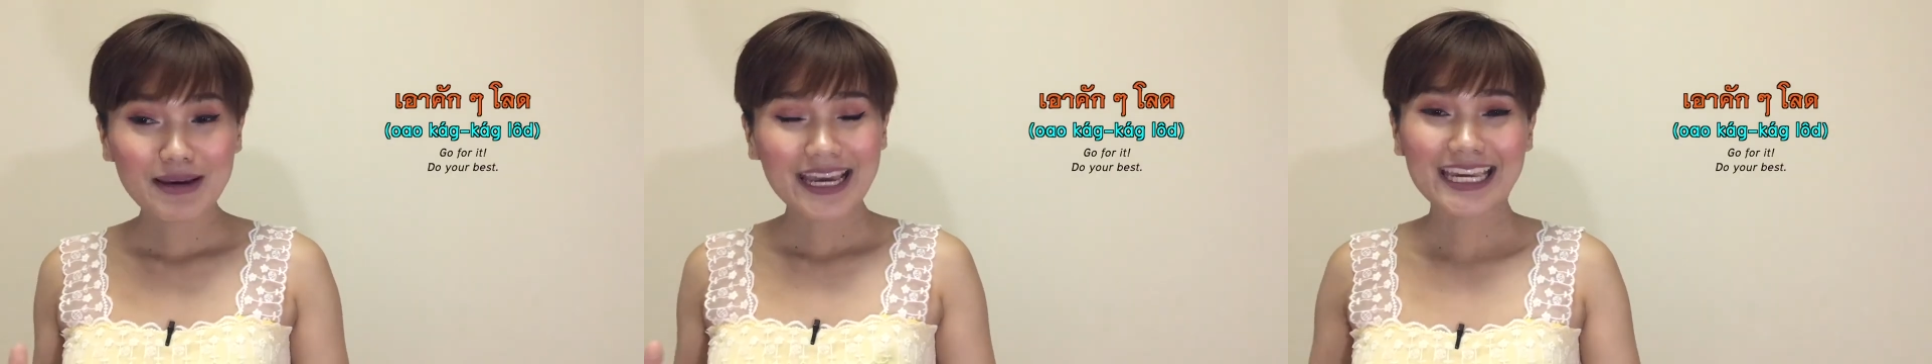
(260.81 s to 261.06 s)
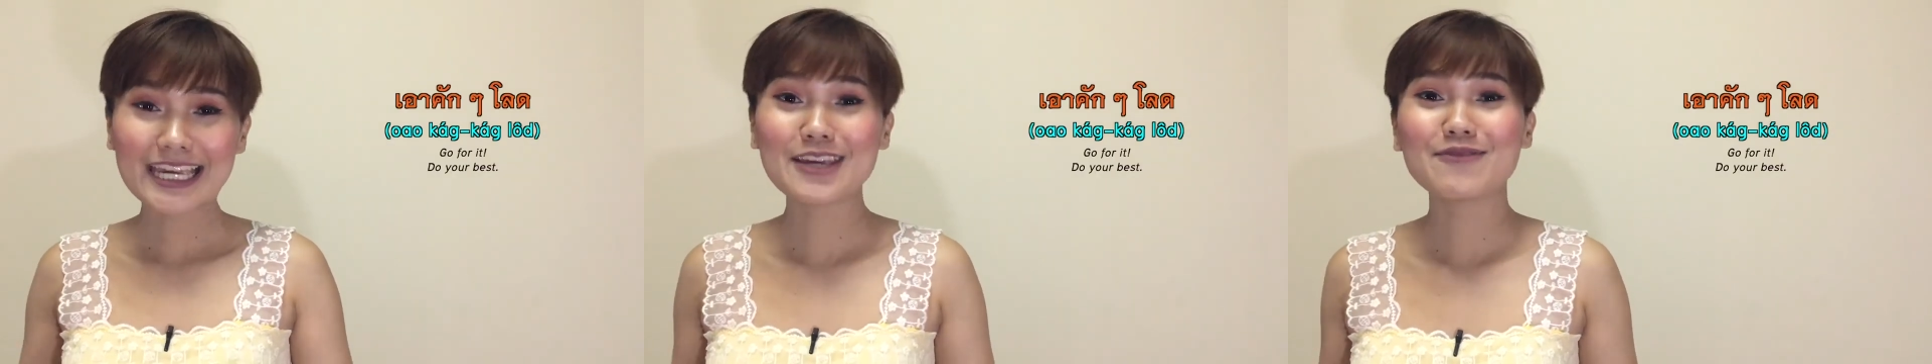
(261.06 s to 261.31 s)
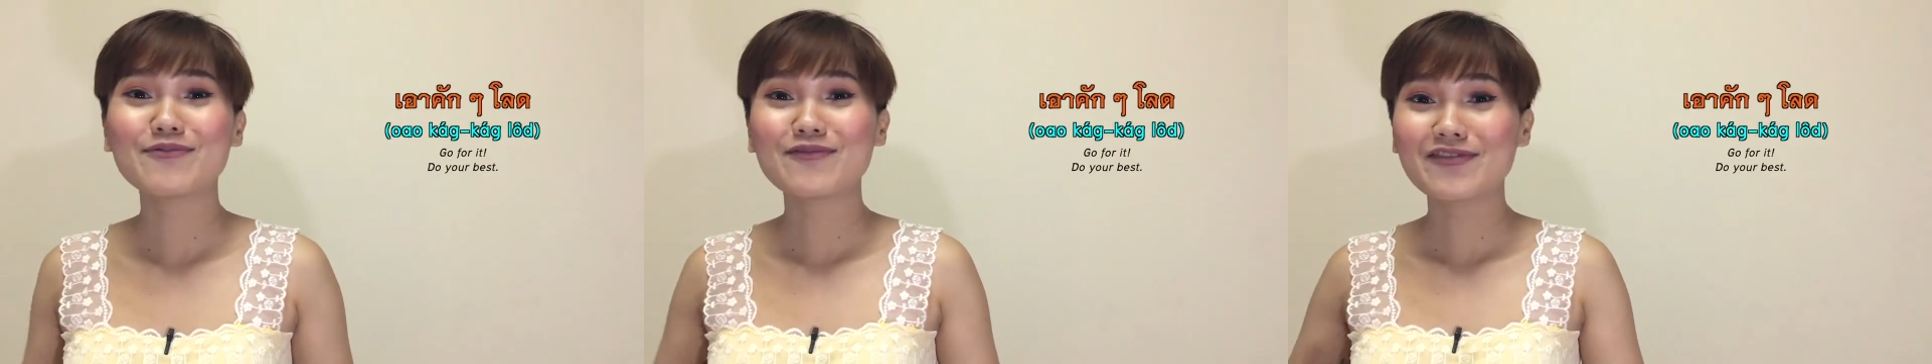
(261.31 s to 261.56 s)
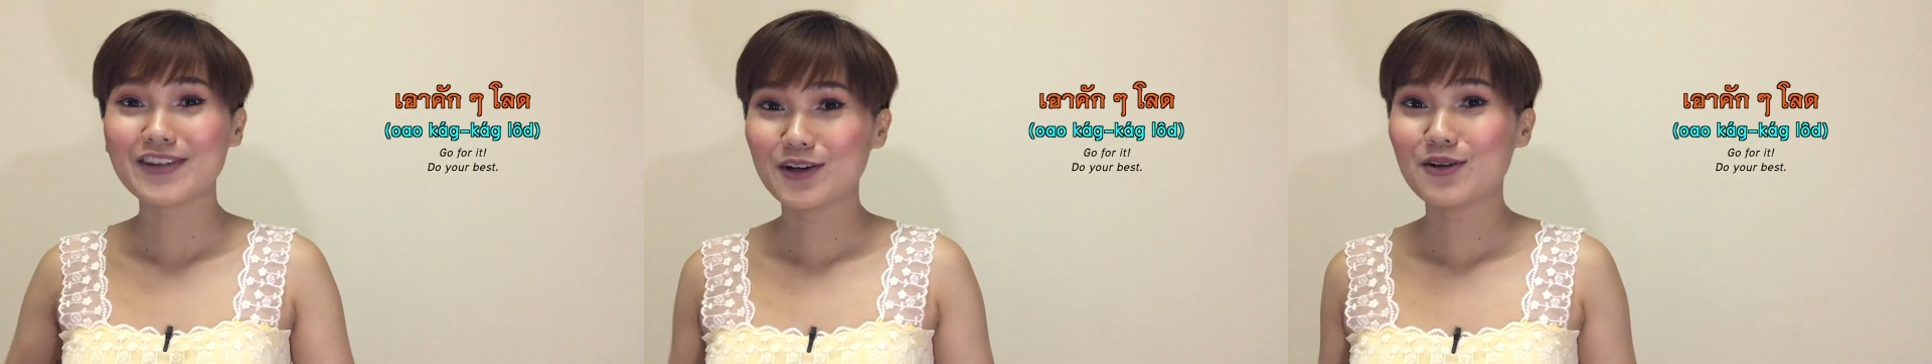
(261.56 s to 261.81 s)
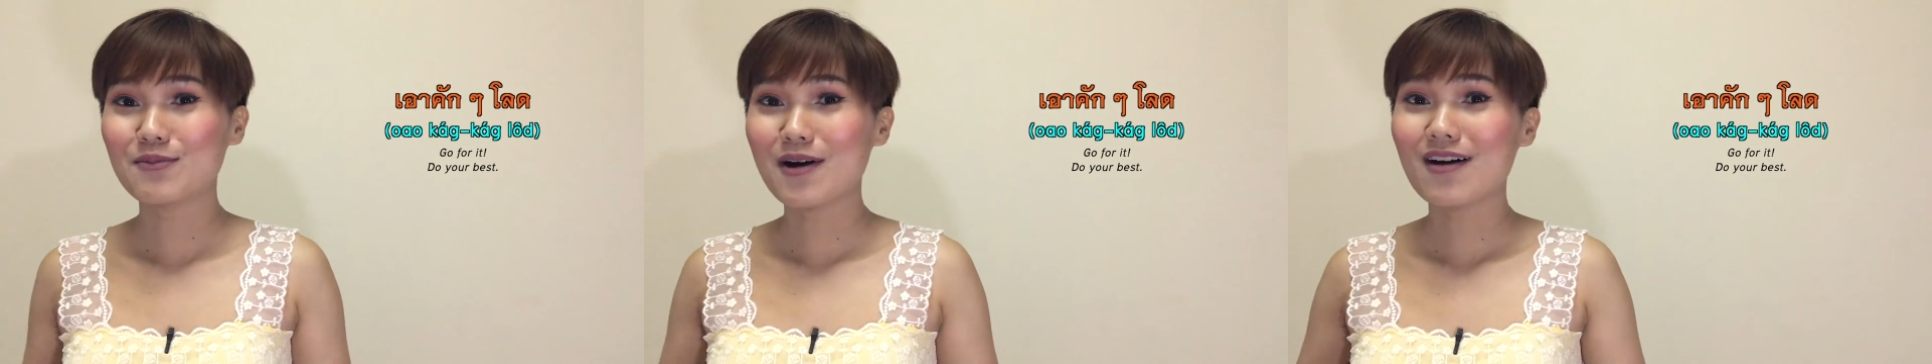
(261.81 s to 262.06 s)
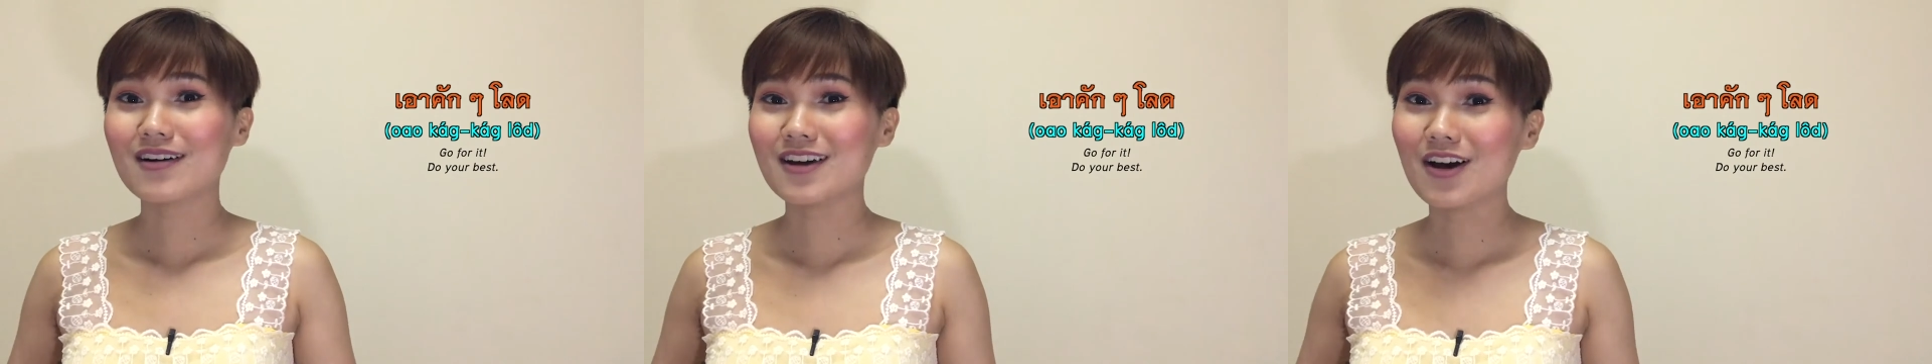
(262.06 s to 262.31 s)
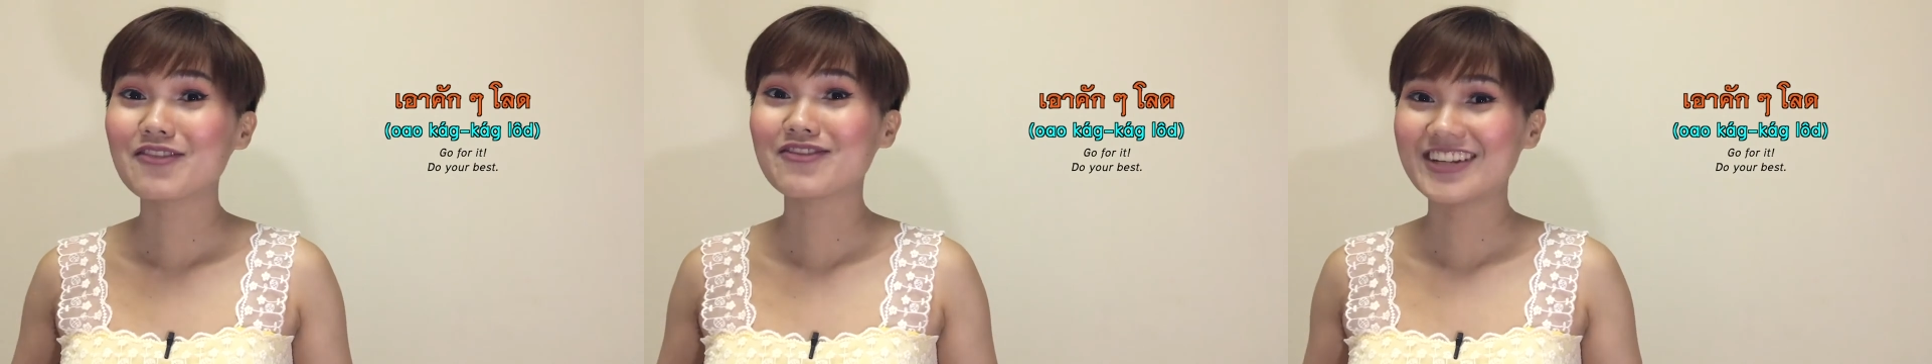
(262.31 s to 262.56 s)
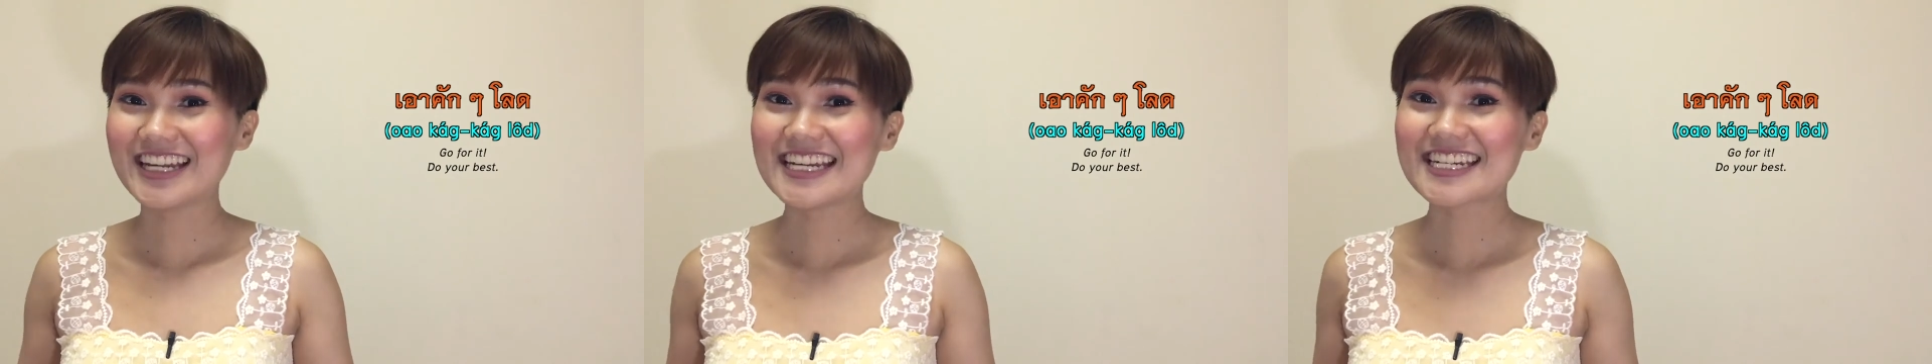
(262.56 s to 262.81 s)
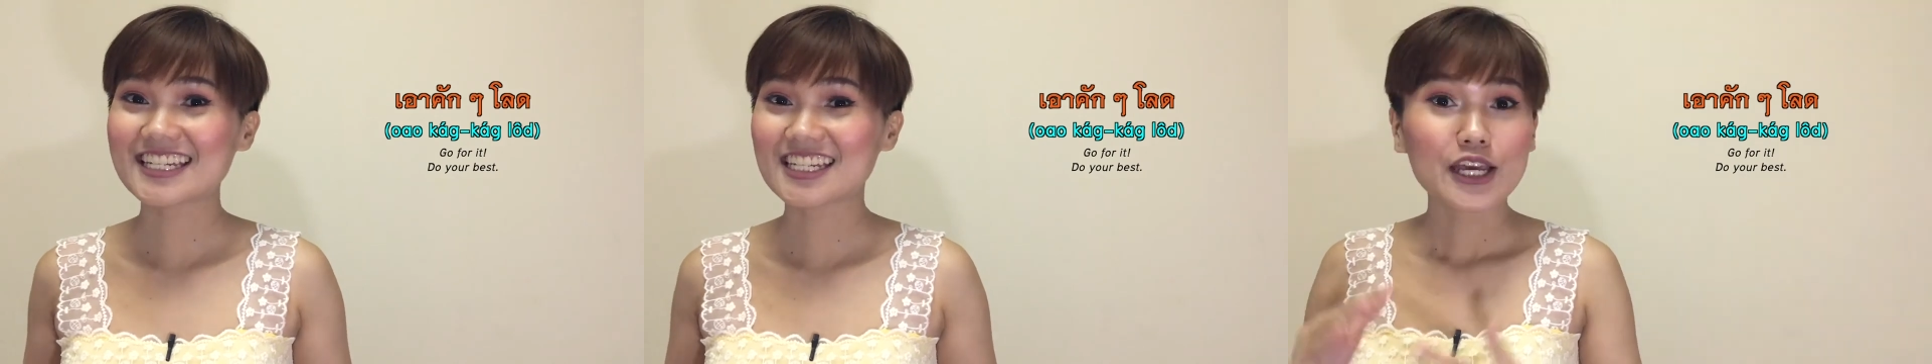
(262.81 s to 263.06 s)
make him feel more confident.